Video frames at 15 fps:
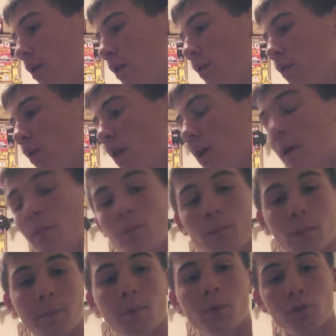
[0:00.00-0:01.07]
So I like
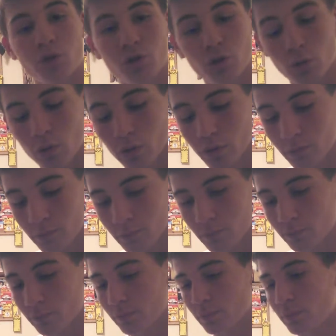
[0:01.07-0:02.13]
my poles short,
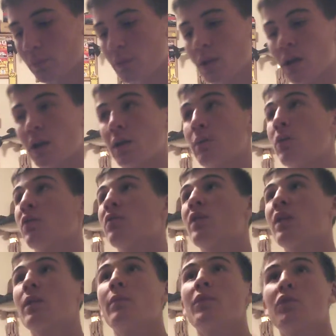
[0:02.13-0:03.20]
and most of the time the